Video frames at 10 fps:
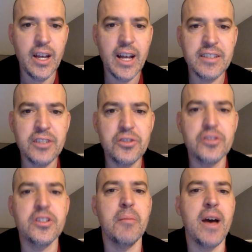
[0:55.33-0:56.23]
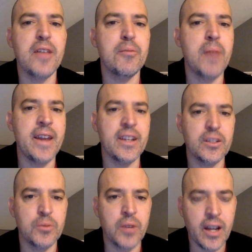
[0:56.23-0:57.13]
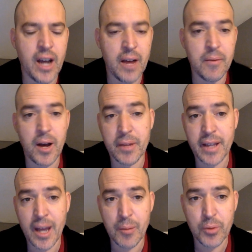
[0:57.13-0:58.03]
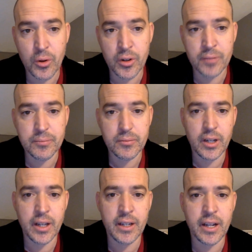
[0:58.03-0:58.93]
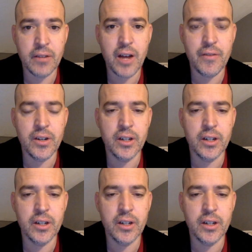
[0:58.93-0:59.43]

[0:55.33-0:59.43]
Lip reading: That's interesting, mathematics. When I'm a Capricorn, and I don't have